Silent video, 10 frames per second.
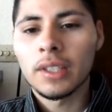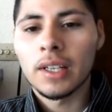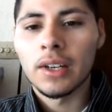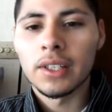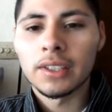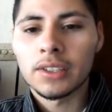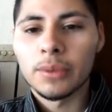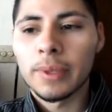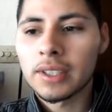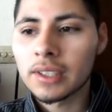Alright, so
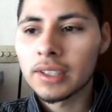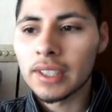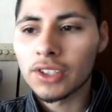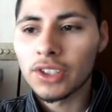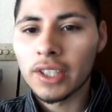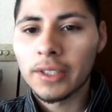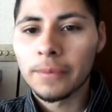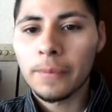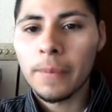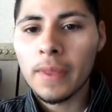basically that's a chain.
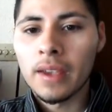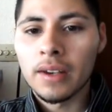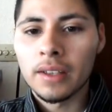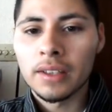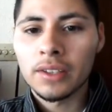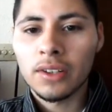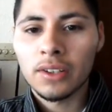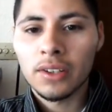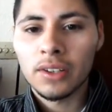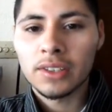There are
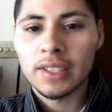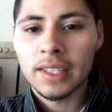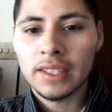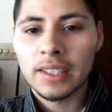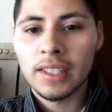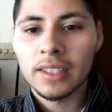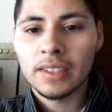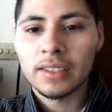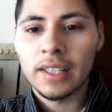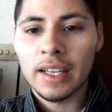cards that cannot
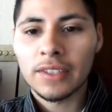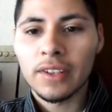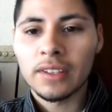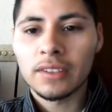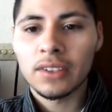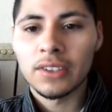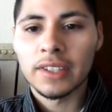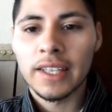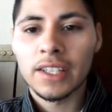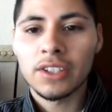activate or
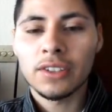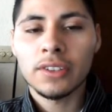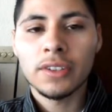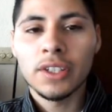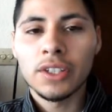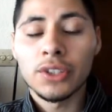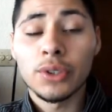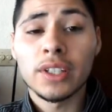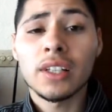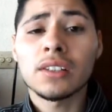negate each other. You
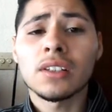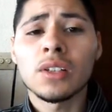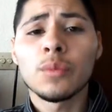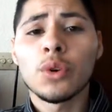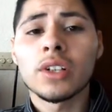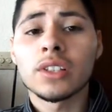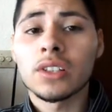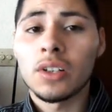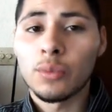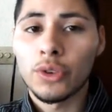cannot Solemn Warning a
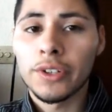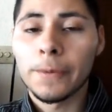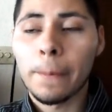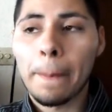Solemn Warning.